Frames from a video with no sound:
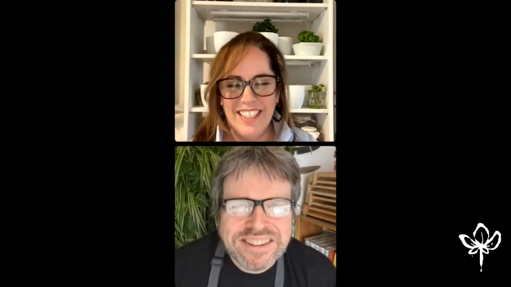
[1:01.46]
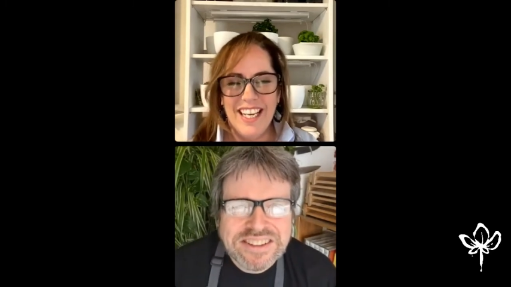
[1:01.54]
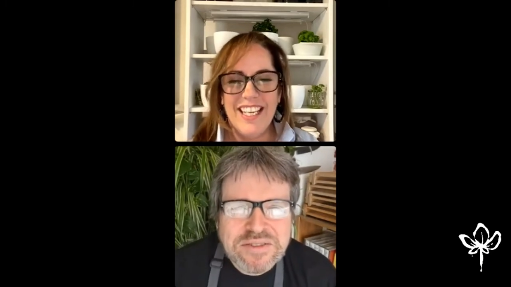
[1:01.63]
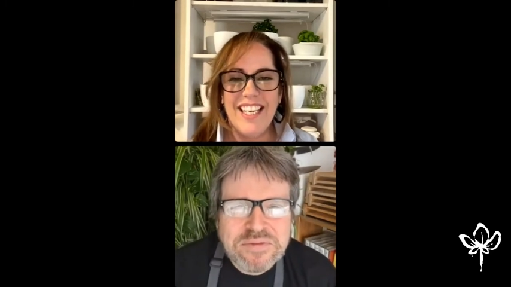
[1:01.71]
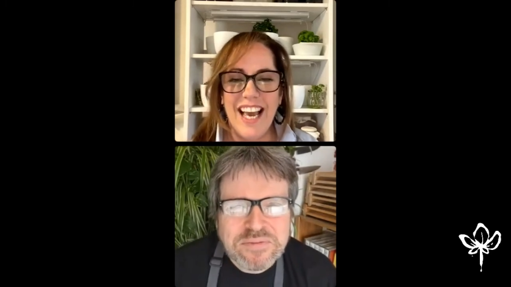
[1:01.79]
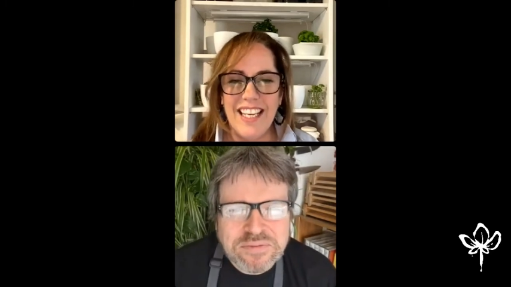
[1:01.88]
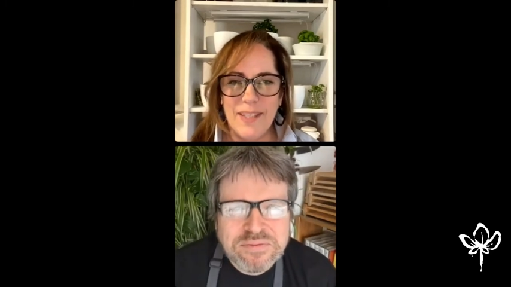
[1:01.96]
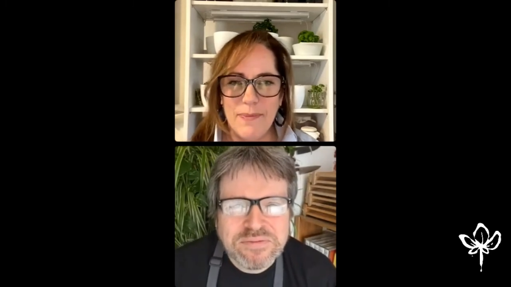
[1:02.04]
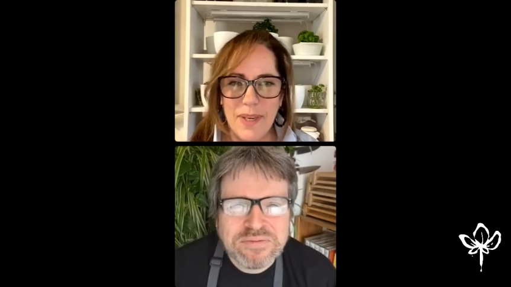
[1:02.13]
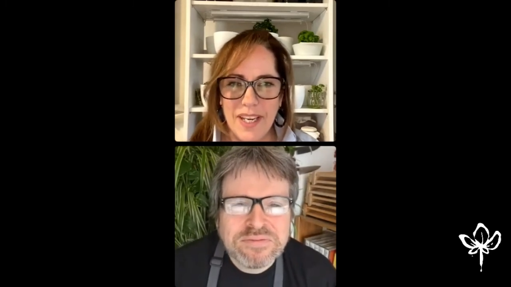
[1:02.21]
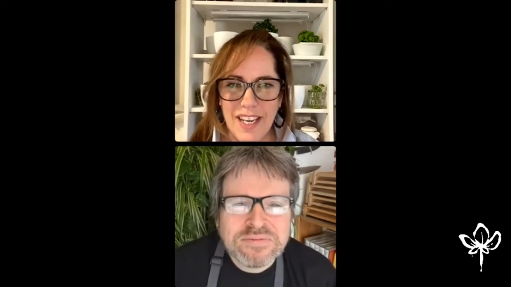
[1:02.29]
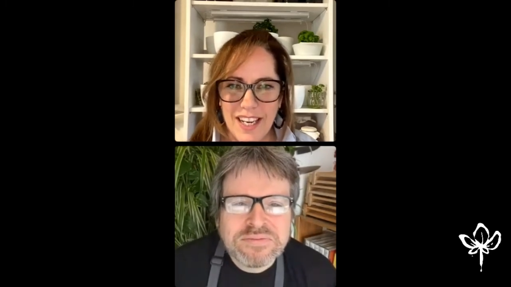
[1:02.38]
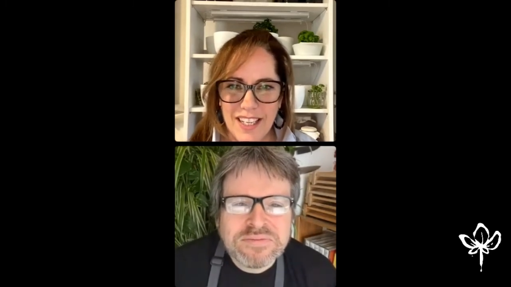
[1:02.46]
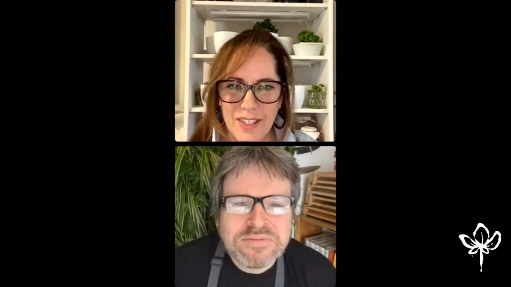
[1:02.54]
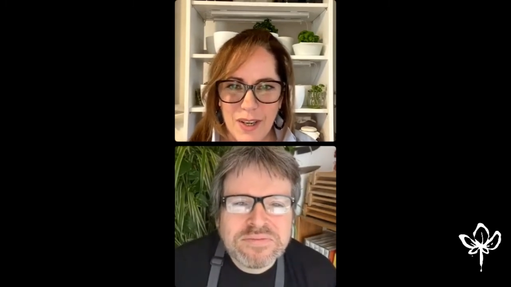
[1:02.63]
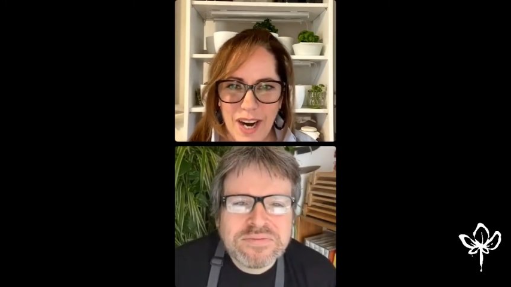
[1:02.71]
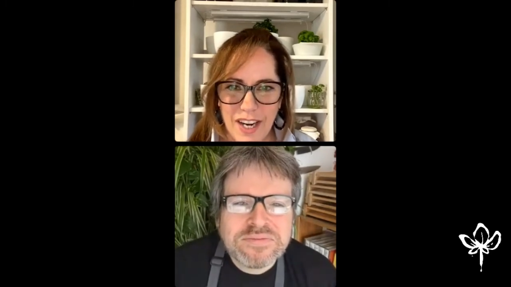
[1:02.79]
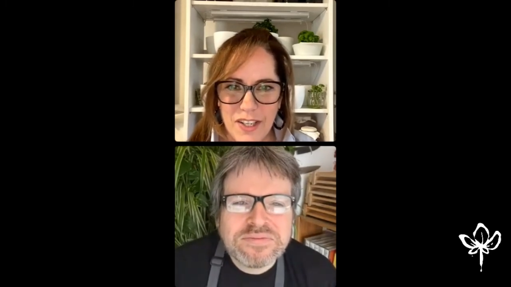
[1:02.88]
Speaker 1: Yes, because you're
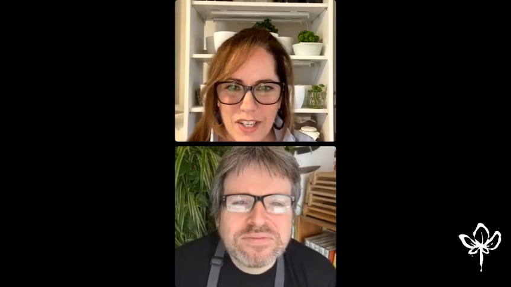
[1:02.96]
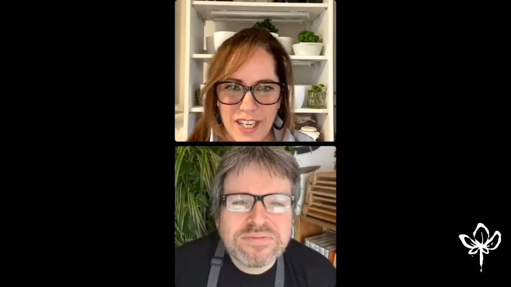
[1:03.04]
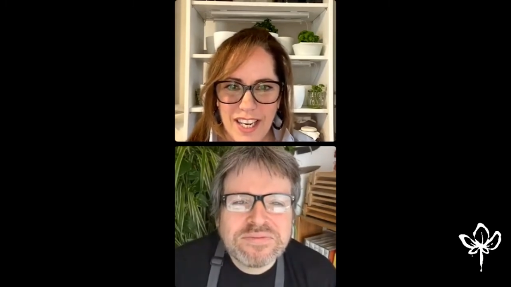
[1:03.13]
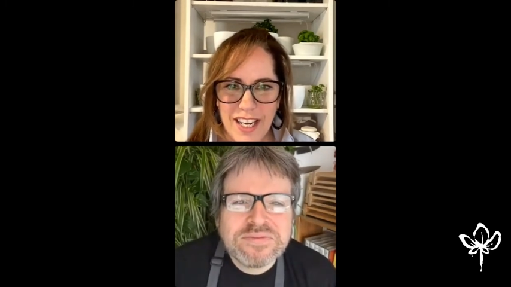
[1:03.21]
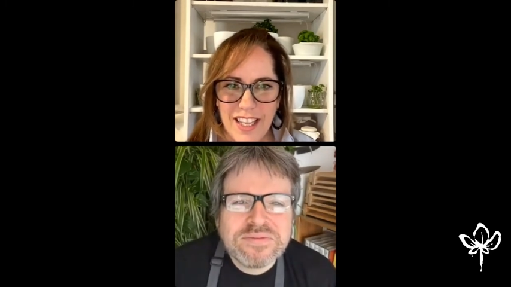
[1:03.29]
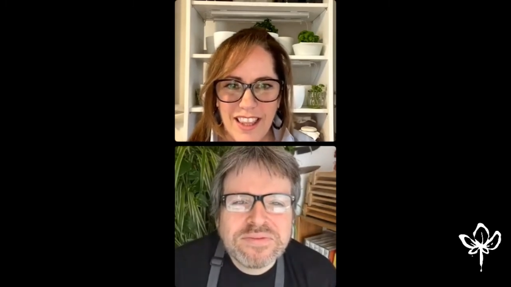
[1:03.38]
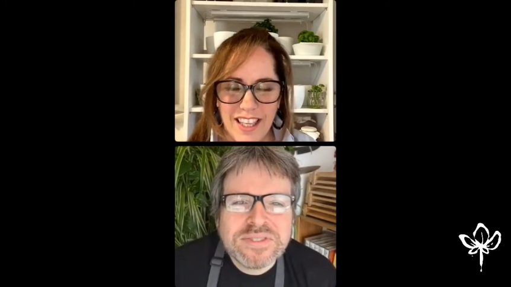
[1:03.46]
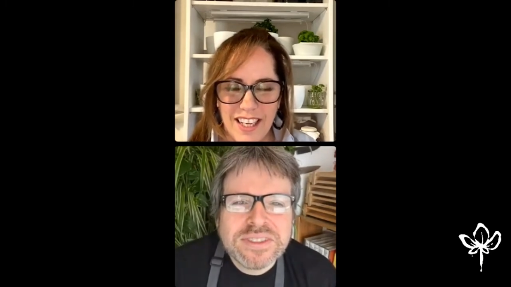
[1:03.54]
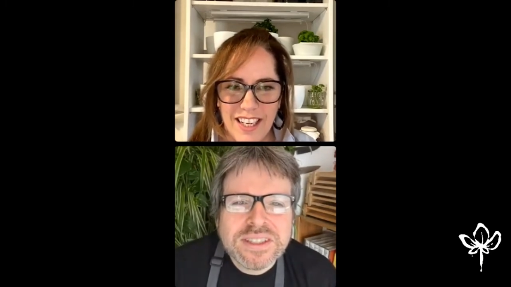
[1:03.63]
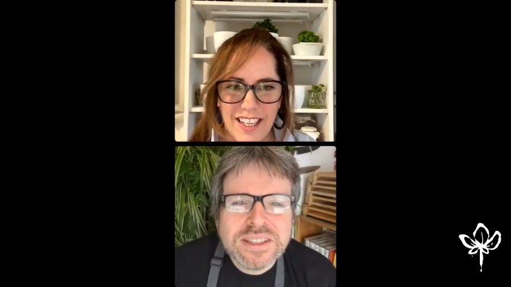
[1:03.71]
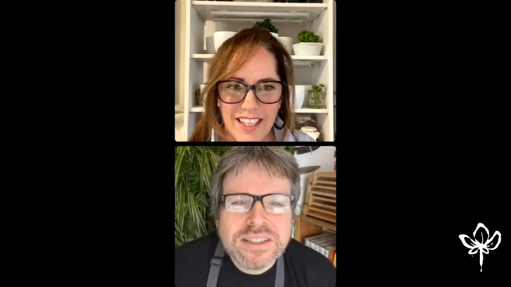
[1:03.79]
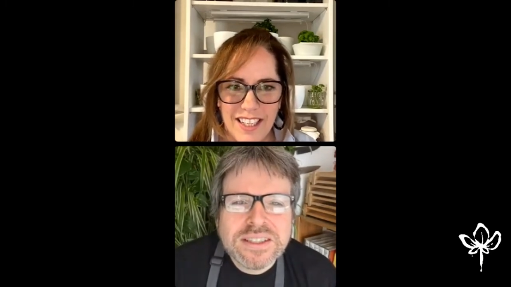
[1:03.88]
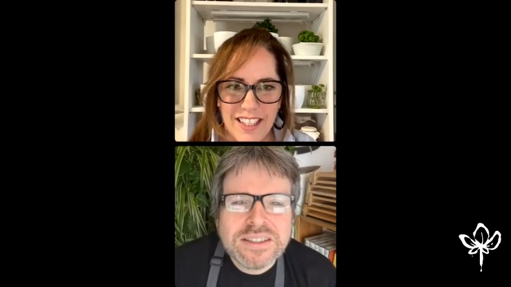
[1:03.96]
actually in the